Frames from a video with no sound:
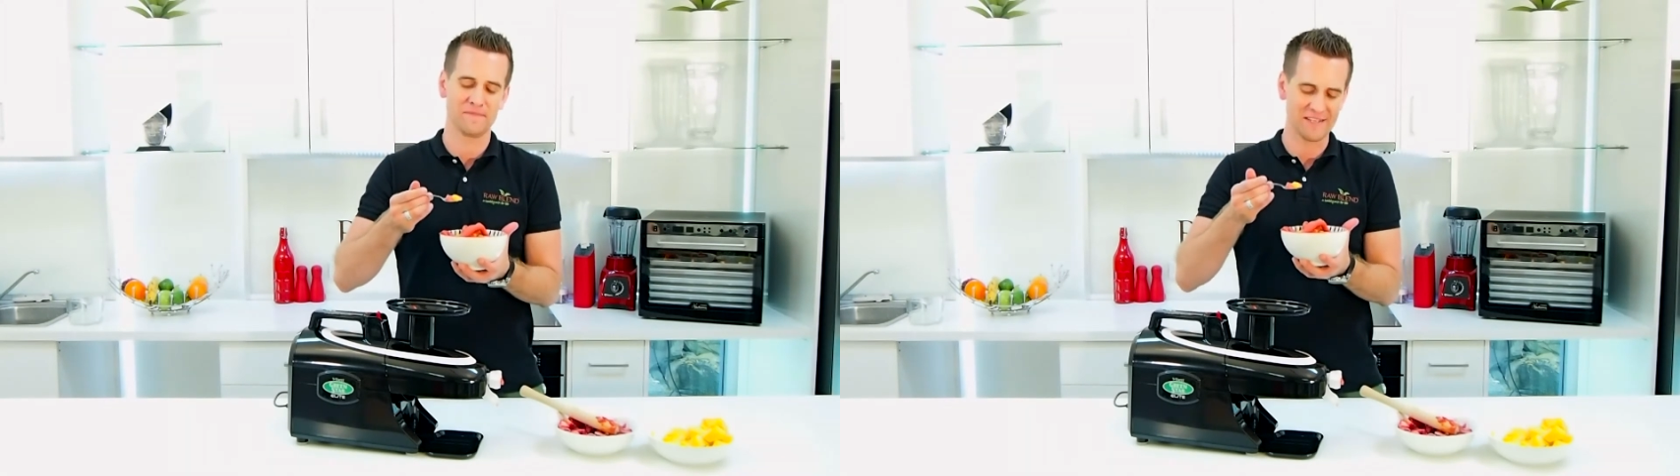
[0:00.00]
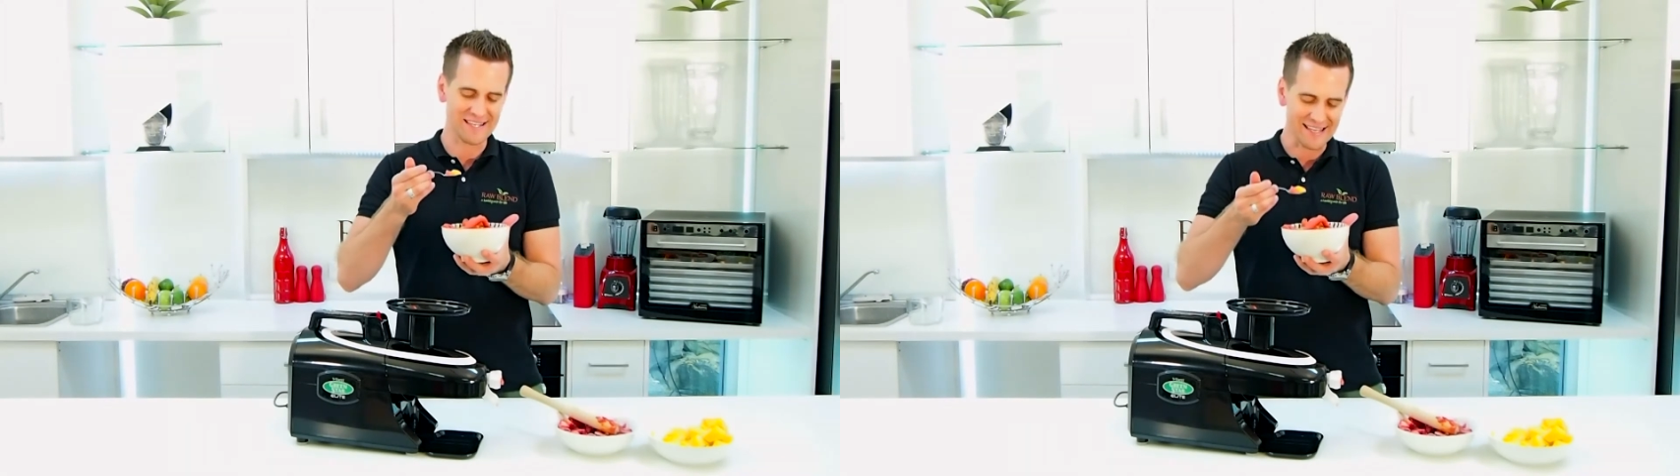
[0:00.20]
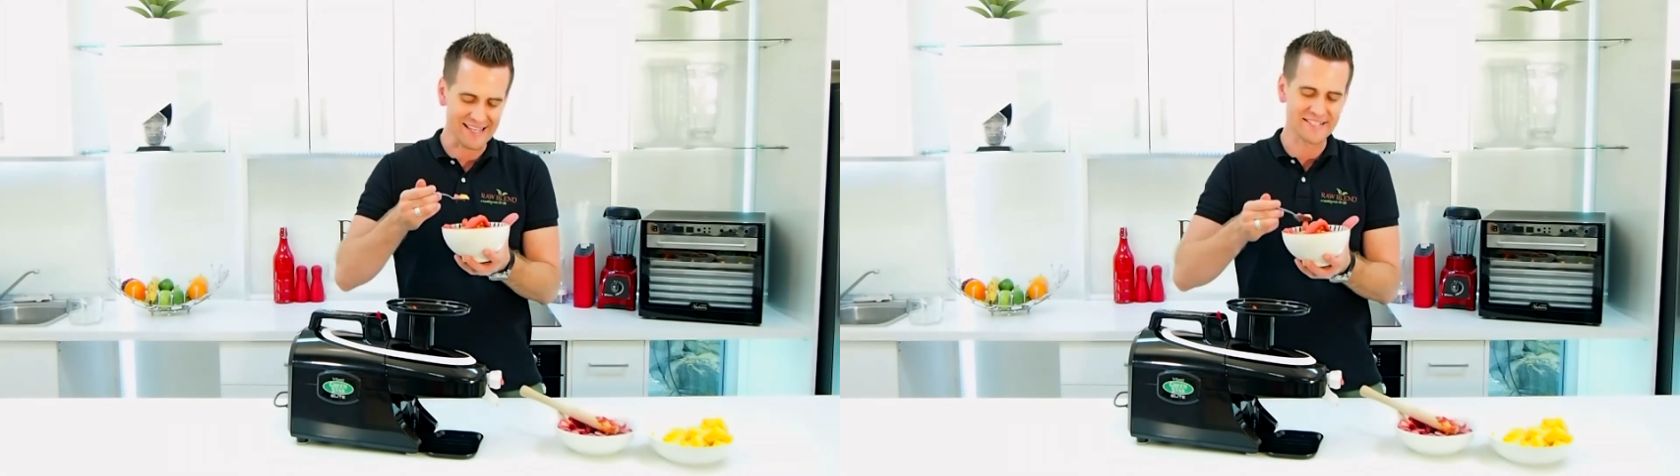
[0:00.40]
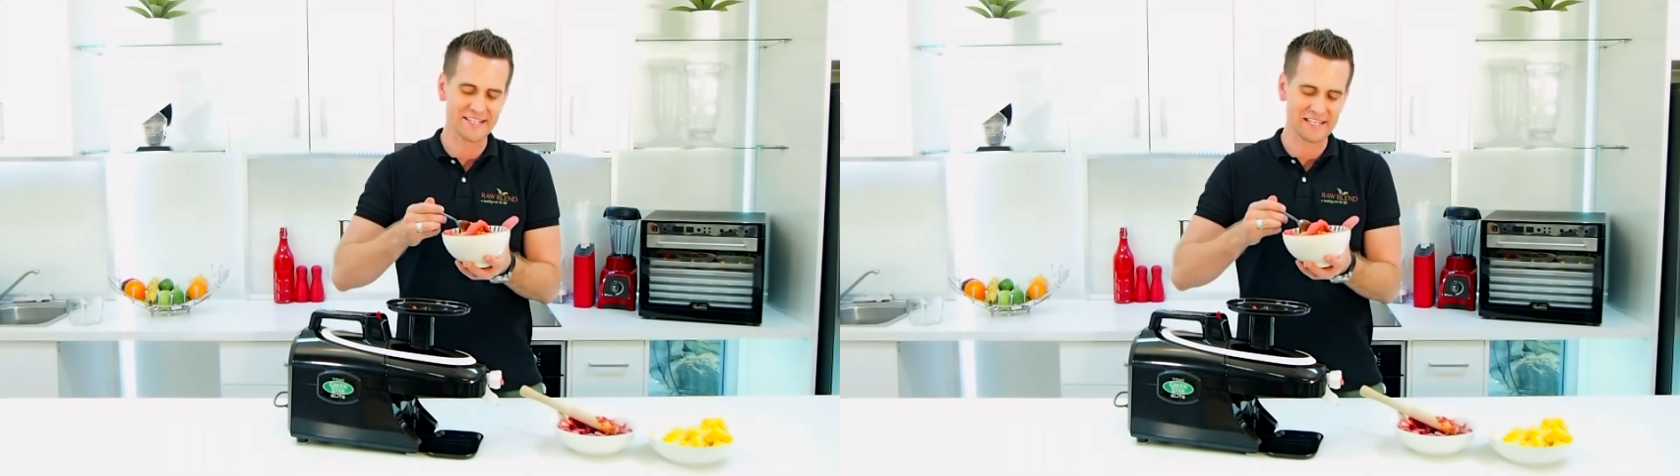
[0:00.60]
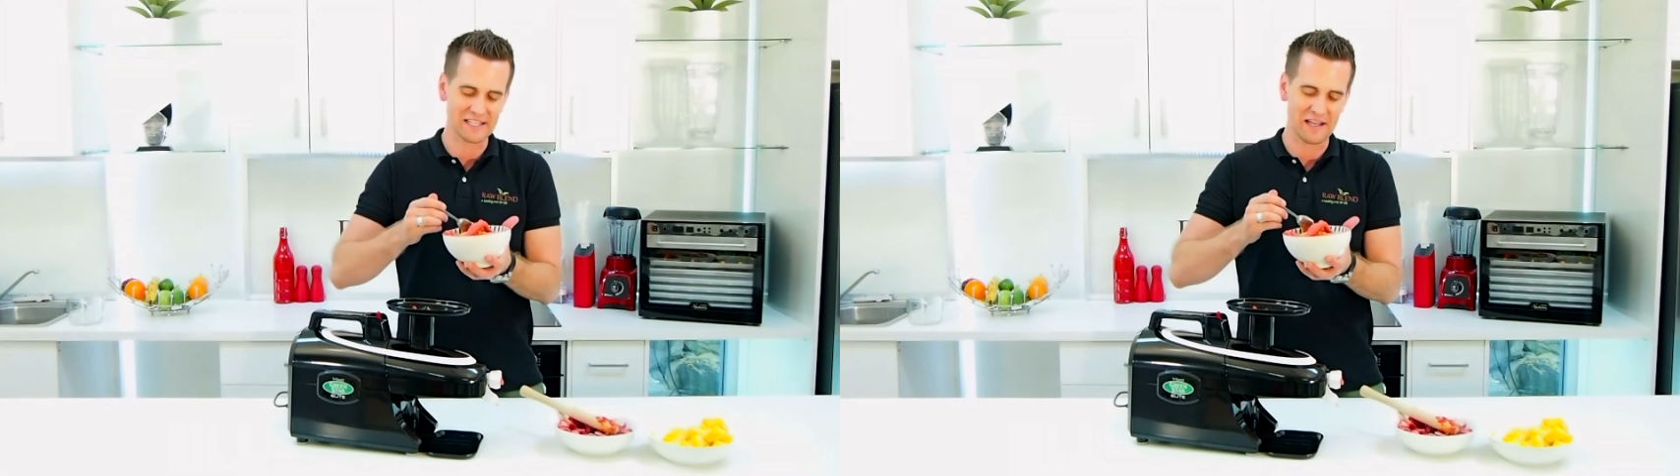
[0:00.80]
The kids are
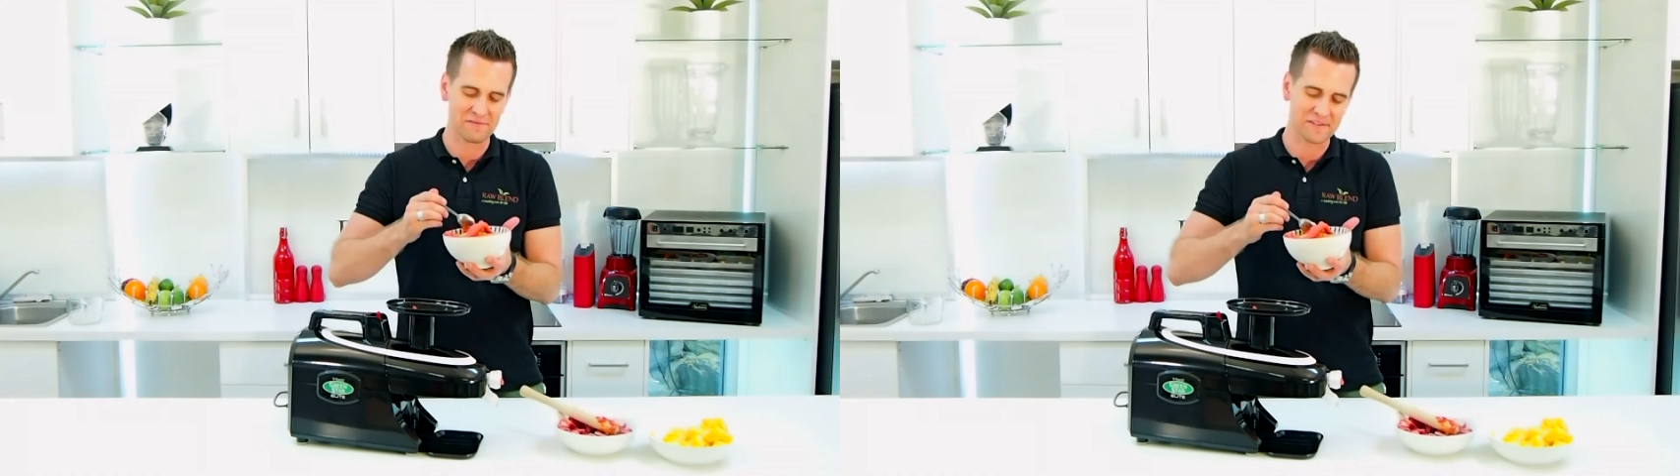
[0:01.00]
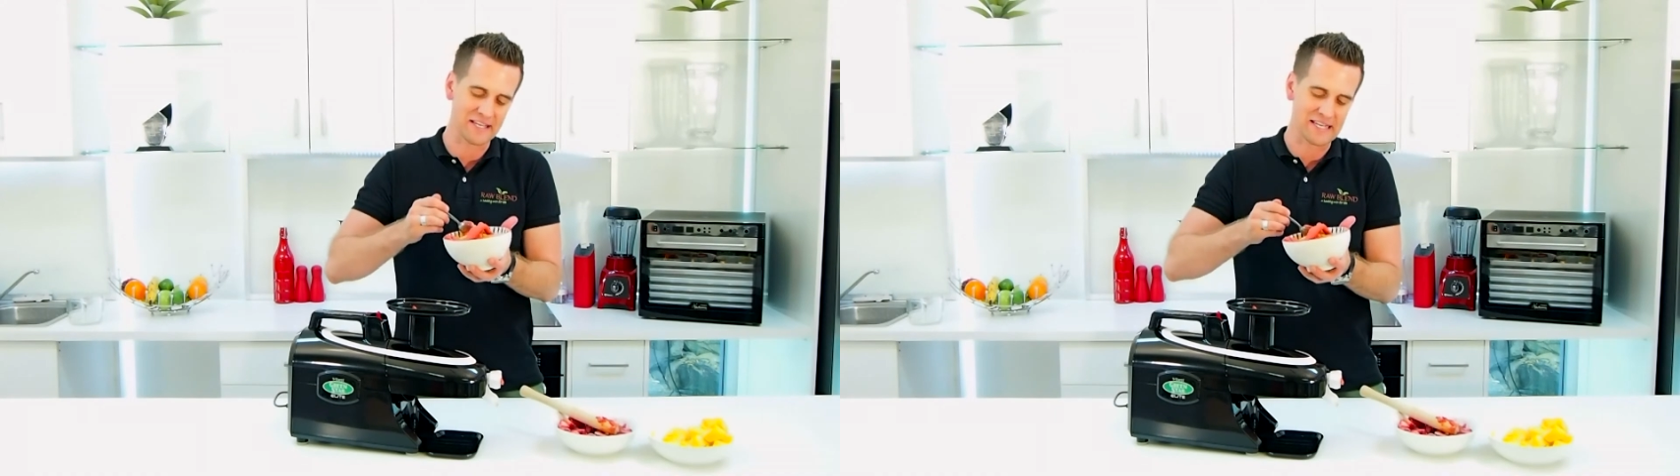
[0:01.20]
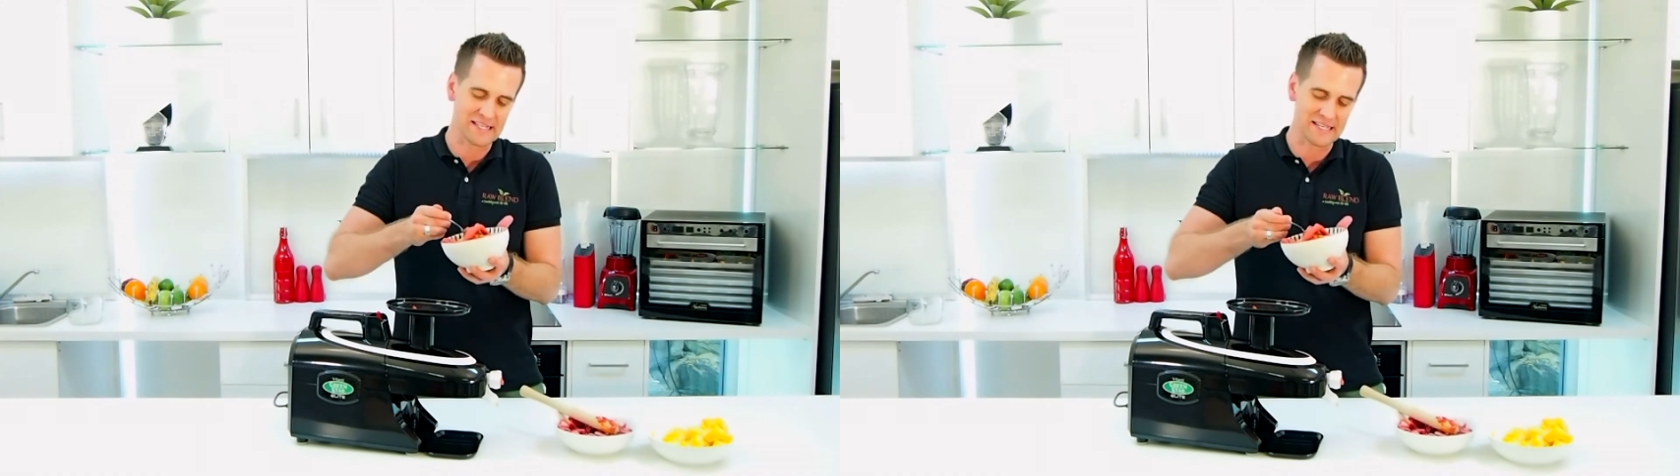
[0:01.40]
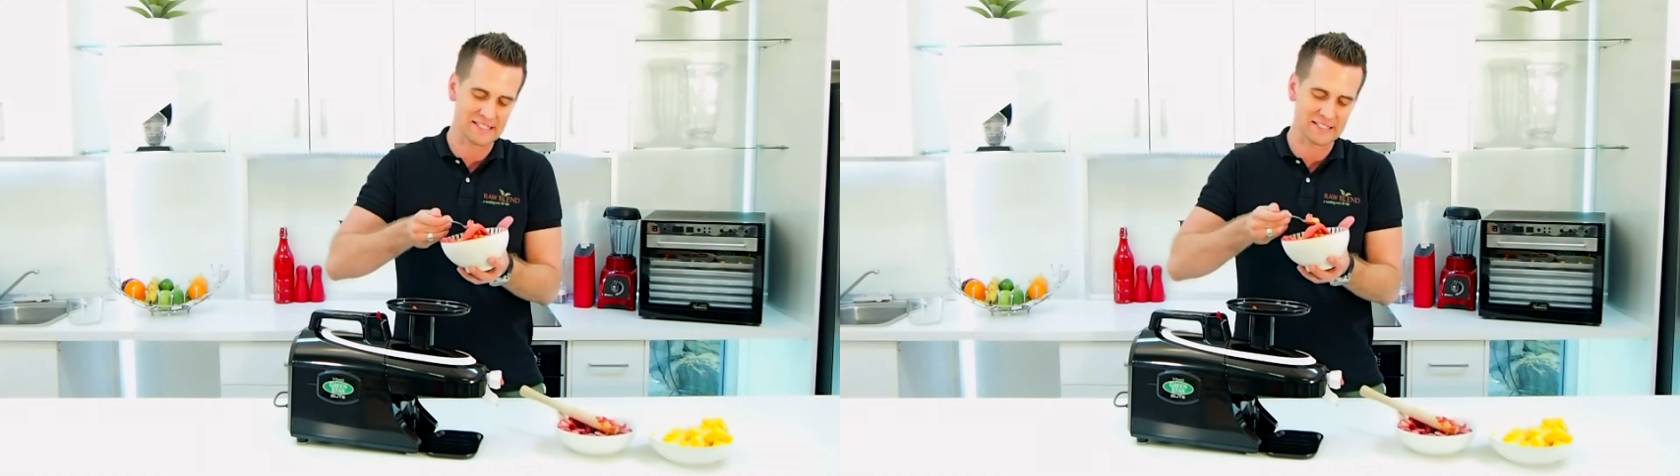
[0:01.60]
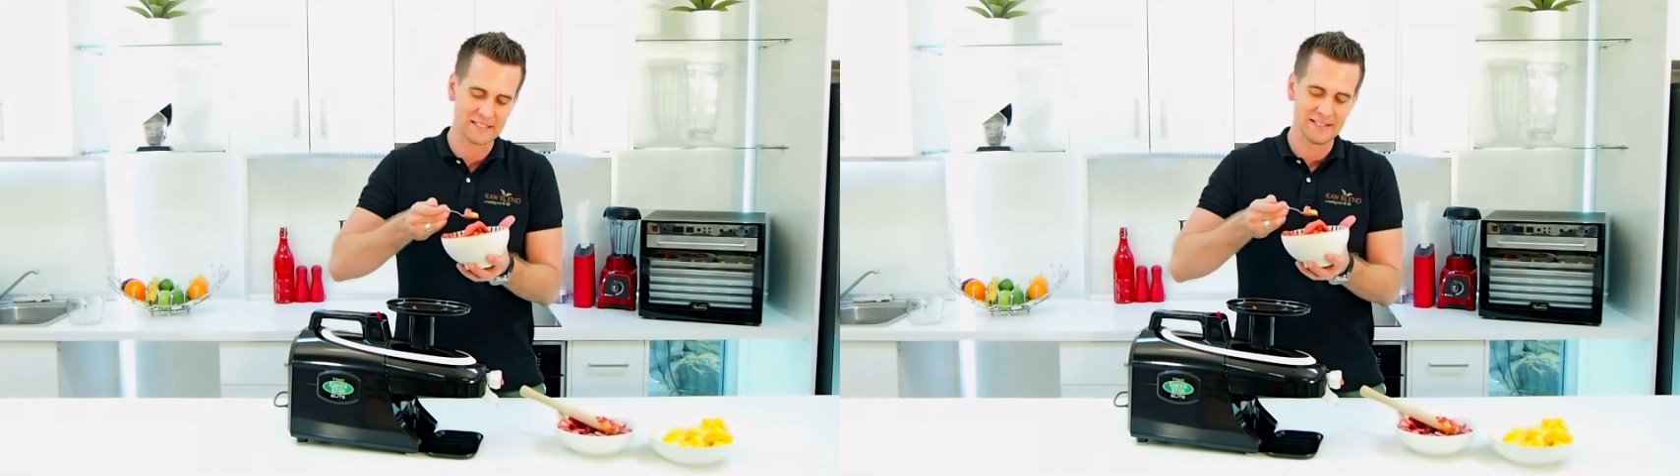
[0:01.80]
gonna love to eat
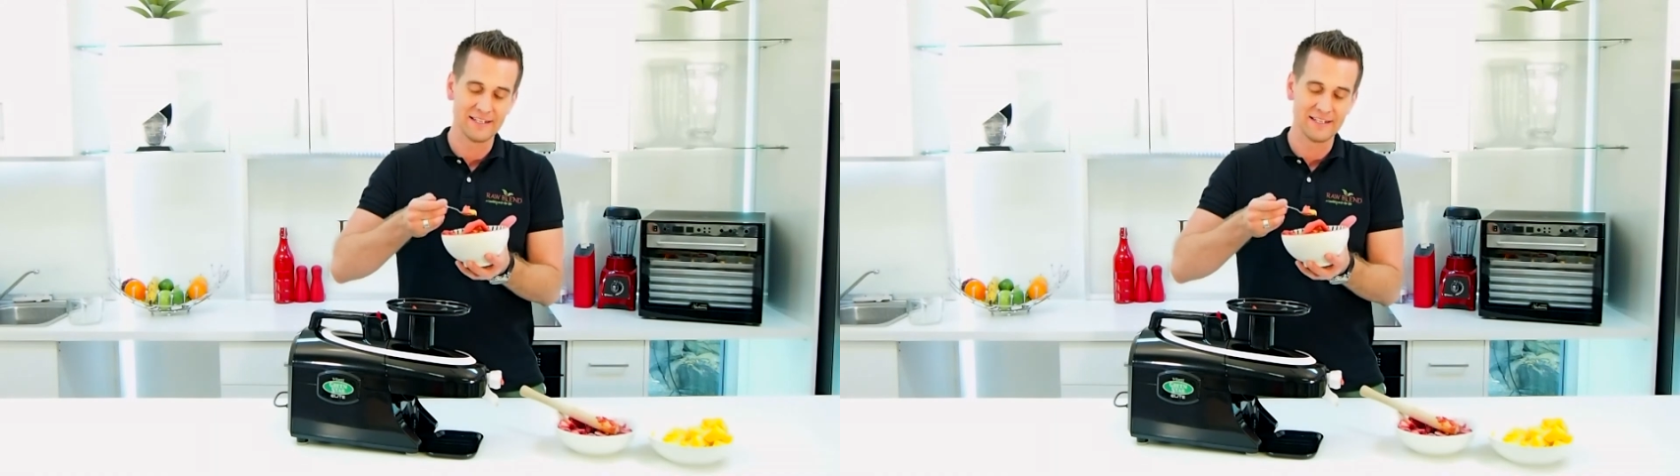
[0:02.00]
this.